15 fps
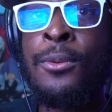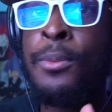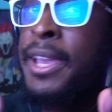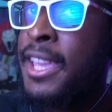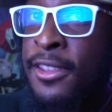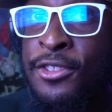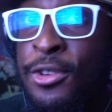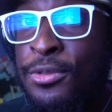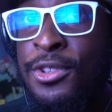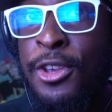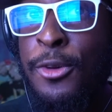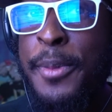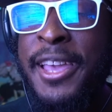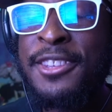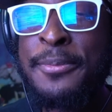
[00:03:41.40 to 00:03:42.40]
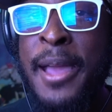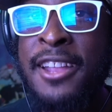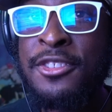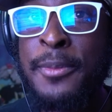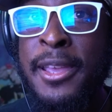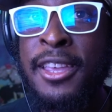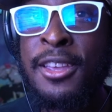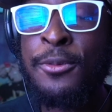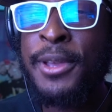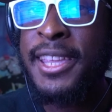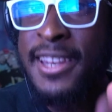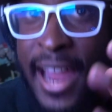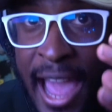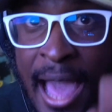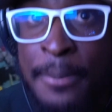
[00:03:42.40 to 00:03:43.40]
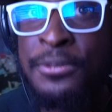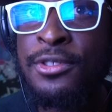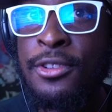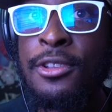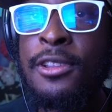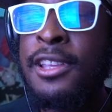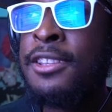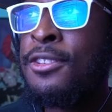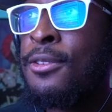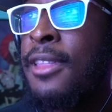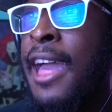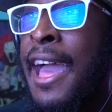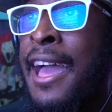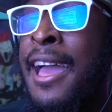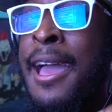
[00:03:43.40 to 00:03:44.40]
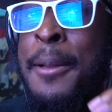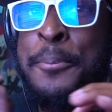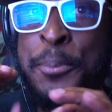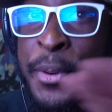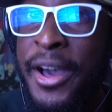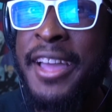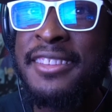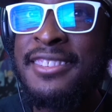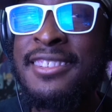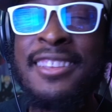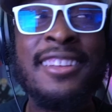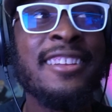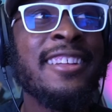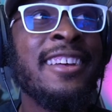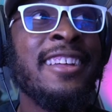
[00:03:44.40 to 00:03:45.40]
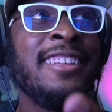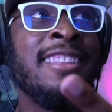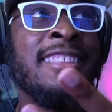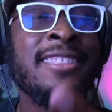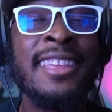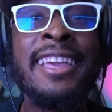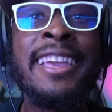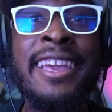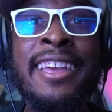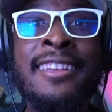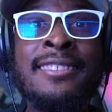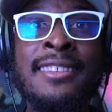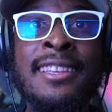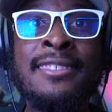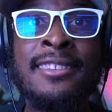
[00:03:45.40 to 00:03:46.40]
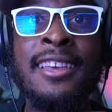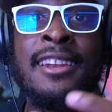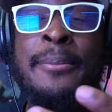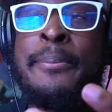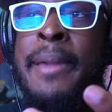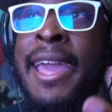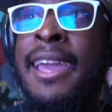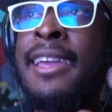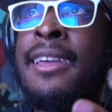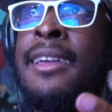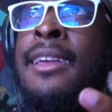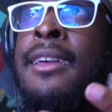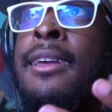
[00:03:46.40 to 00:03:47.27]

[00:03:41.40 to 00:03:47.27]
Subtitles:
we can do skill-based matchmaking. We can absolutely do that. But the thing is, it's going to make